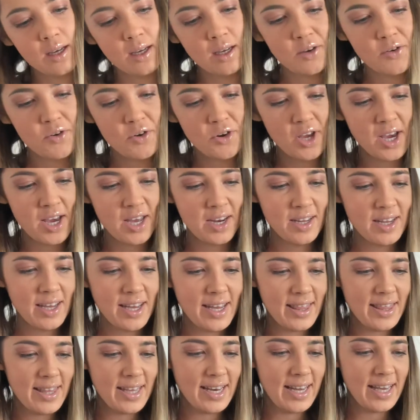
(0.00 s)
I don't know how to
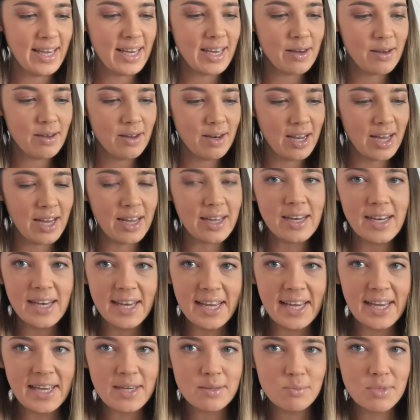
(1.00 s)
get the
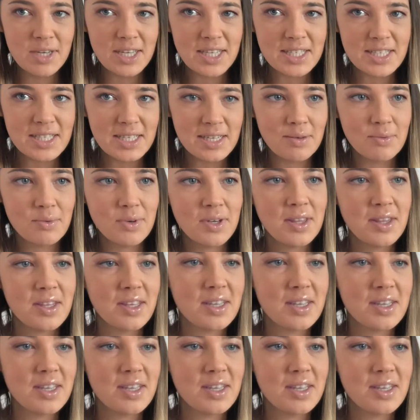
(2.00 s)
Leca mixed in with